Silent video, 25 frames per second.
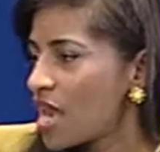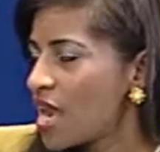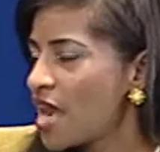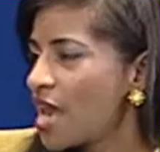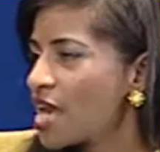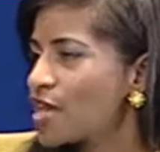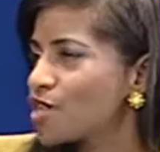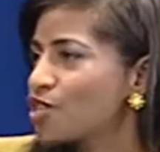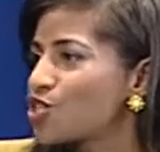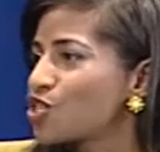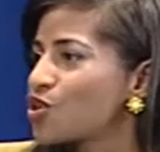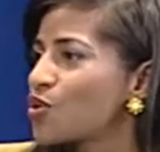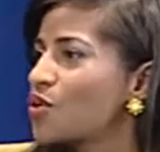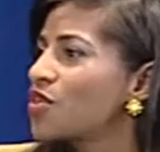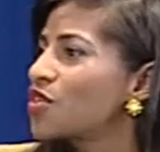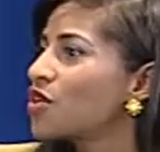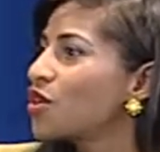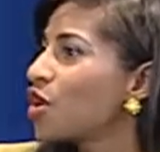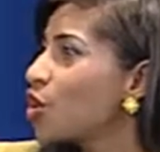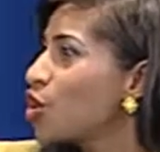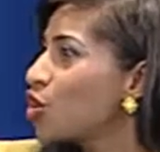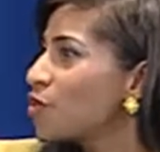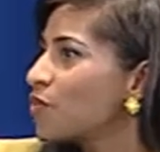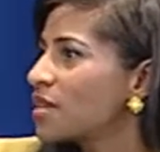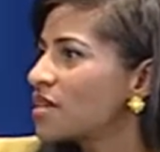And so in the
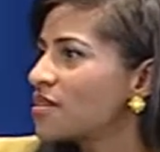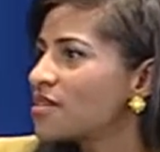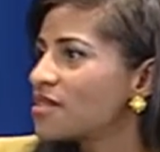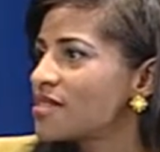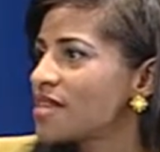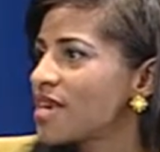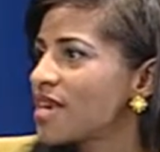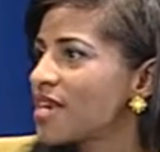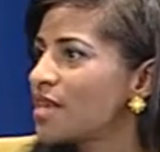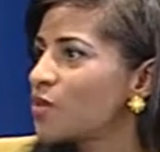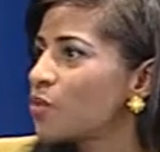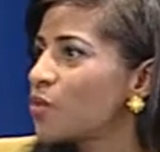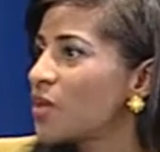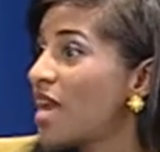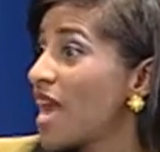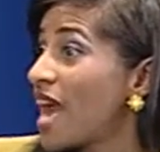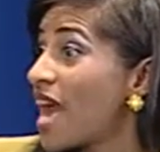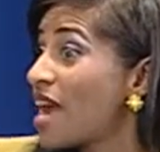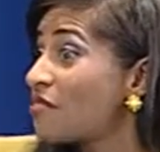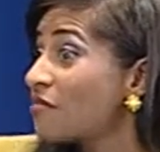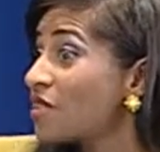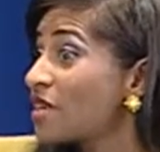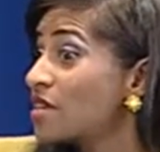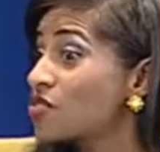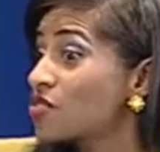urban setting, we
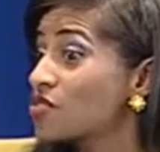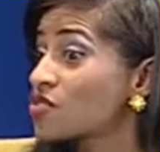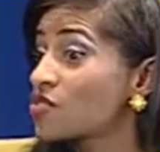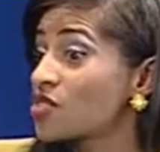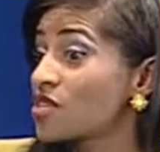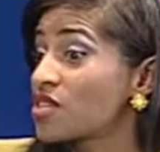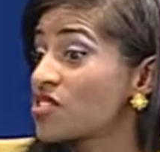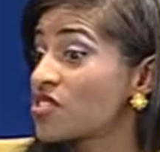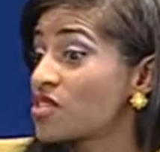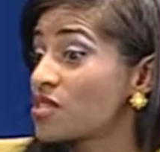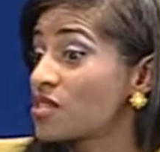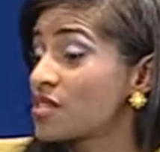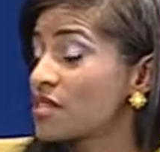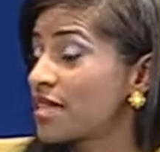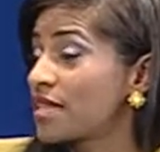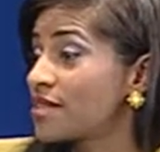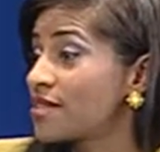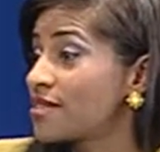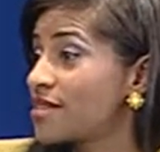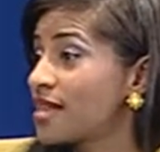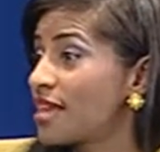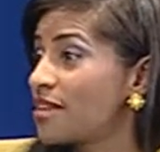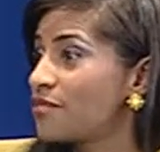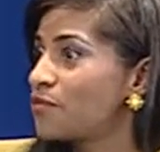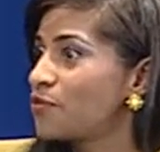have issues such as, let's
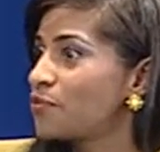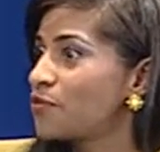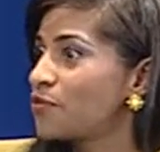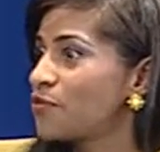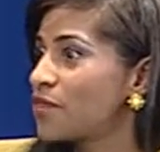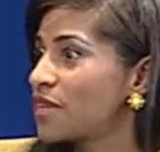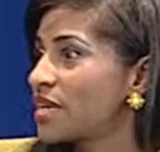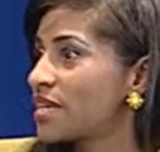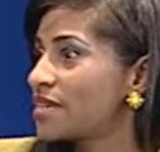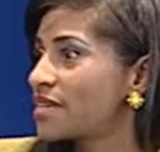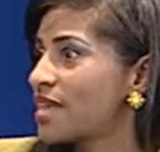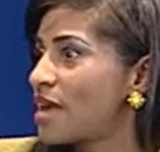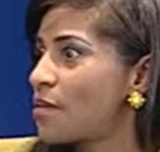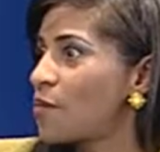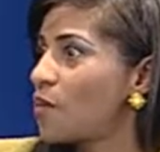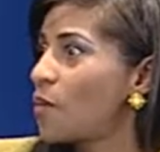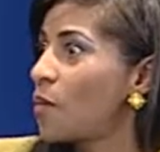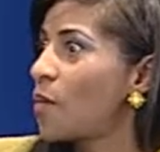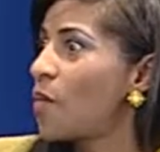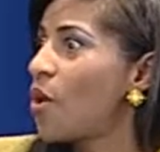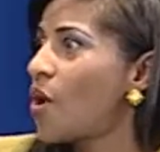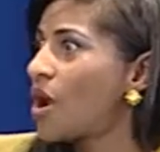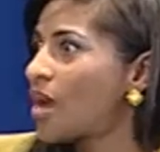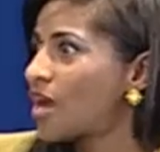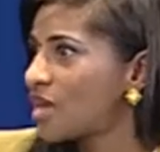say, for example,
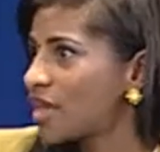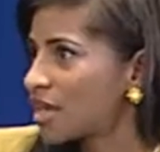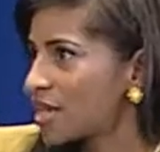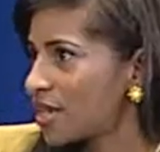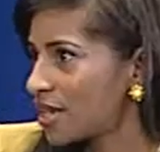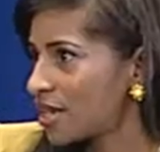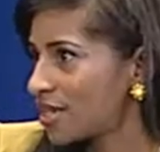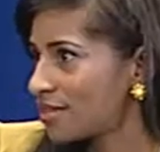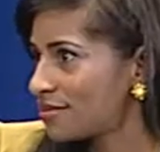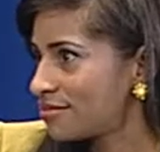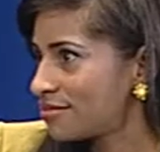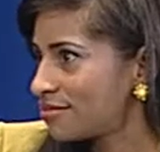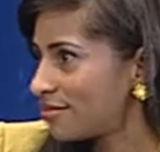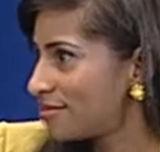parking.